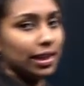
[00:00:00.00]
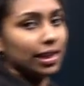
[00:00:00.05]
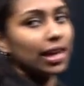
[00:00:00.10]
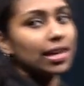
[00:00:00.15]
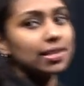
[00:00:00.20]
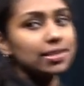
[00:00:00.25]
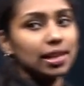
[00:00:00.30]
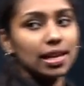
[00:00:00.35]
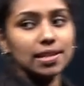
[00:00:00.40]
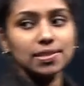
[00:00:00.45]
next
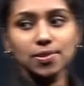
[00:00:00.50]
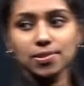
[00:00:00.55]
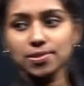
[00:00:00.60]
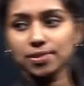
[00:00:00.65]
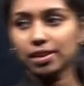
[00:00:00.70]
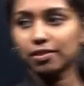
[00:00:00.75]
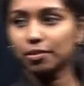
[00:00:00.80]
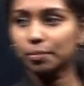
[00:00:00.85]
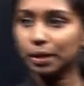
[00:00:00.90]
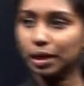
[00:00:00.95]
class also, I
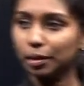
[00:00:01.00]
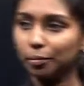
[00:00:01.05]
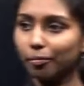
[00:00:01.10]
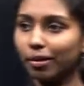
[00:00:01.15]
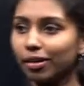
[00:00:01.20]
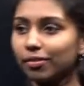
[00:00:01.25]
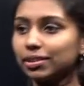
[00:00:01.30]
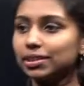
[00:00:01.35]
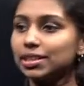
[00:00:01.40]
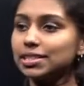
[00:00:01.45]
will be coming back
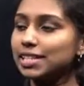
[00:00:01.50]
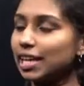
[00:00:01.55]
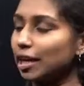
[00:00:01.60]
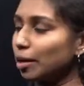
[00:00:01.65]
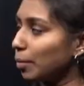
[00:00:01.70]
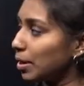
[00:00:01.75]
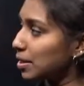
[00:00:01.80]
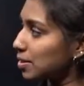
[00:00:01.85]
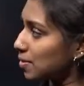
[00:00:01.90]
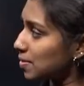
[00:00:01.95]
with the JEE
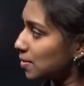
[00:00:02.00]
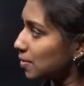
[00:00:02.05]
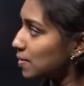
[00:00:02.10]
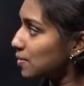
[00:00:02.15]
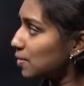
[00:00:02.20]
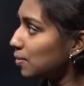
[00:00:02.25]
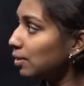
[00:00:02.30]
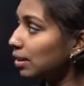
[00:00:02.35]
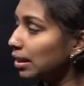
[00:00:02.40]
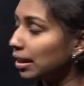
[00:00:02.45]
Mains question
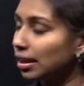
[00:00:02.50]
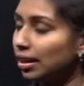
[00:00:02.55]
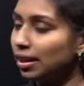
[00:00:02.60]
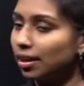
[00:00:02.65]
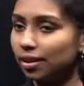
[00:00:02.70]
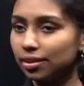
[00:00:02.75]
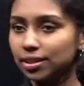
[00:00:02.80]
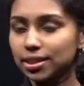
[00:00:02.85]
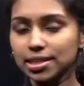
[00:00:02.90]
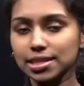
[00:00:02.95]
also.
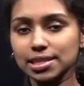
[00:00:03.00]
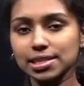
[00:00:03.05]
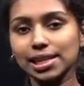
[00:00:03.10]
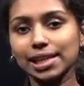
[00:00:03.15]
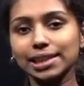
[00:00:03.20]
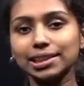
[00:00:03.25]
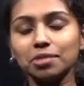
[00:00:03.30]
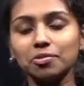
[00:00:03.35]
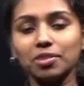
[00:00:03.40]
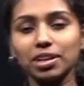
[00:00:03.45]
This is like
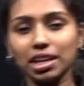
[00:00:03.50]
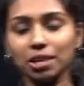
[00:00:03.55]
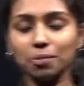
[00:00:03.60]
the very